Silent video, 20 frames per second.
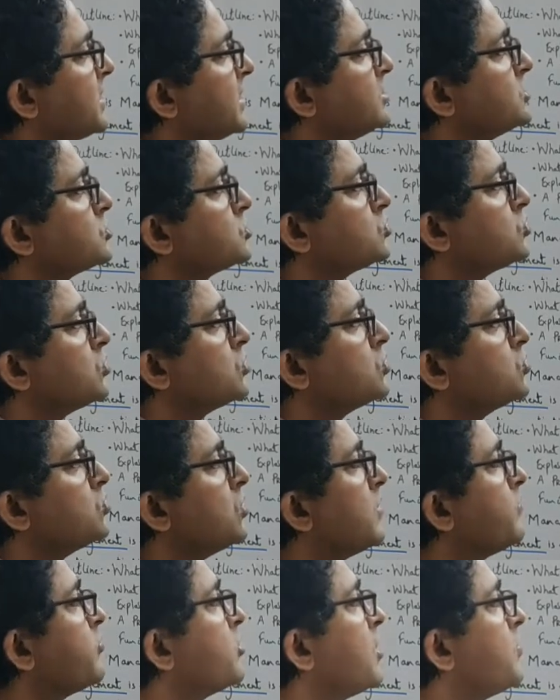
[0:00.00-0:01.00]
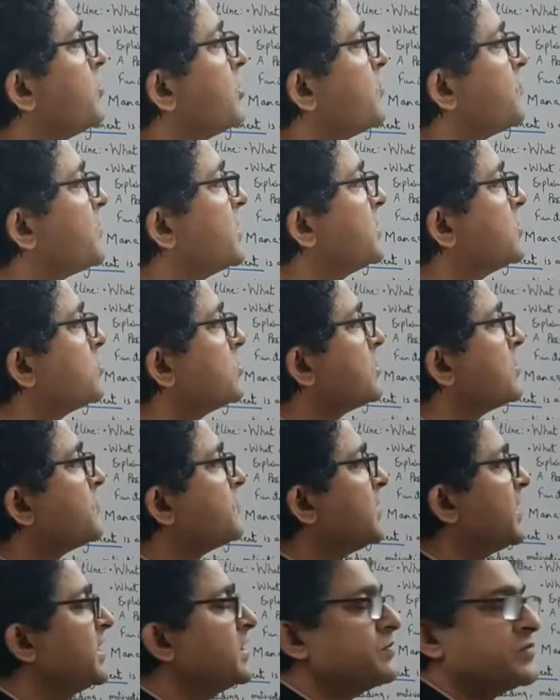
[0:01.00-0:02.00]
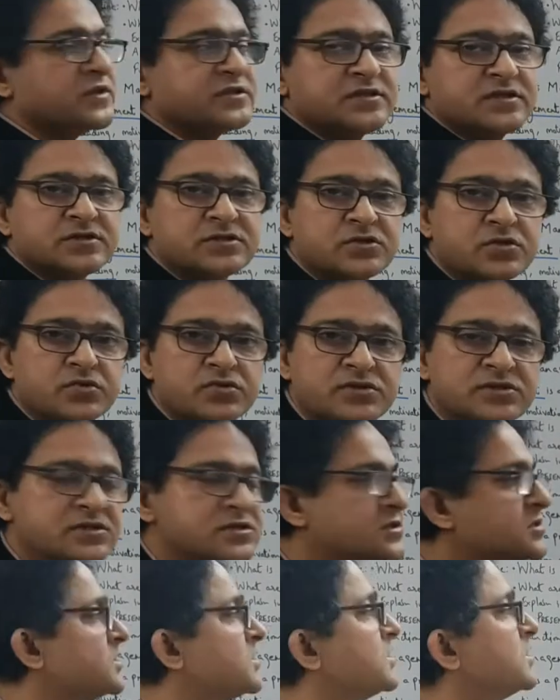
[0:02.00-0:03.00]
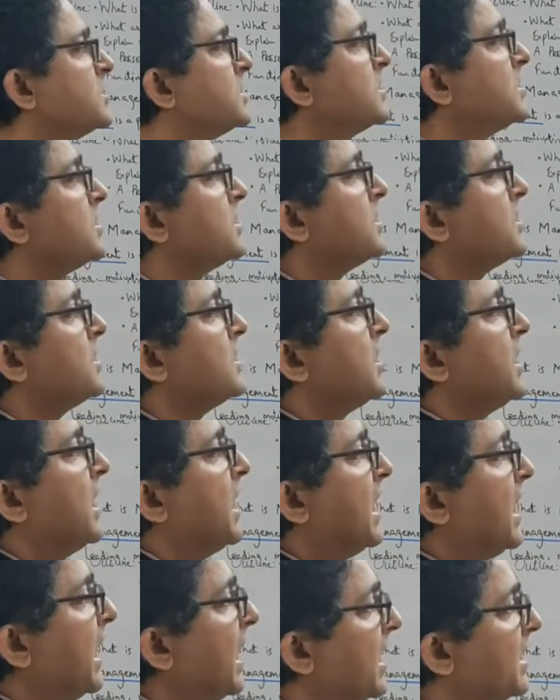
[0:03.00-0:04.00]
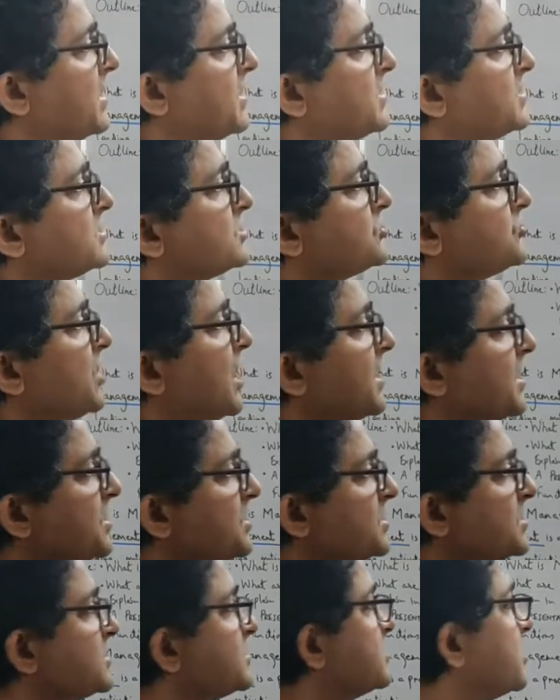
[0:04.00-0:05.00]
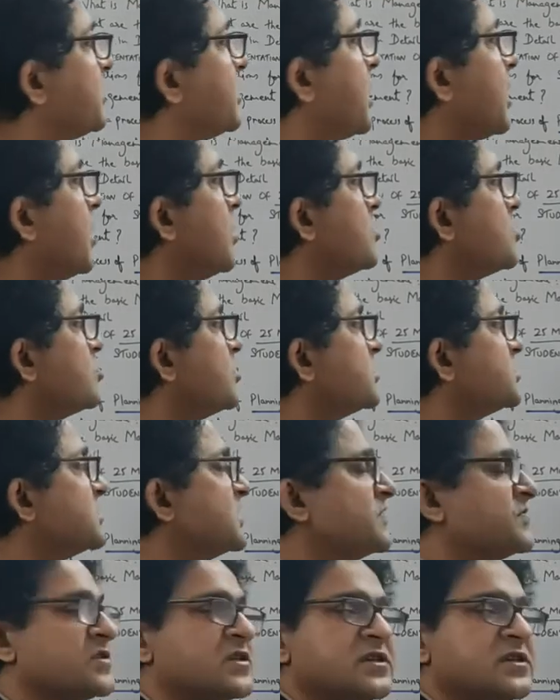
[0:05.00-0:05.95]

can show you a proper way to define business goals and strategies on how to achieve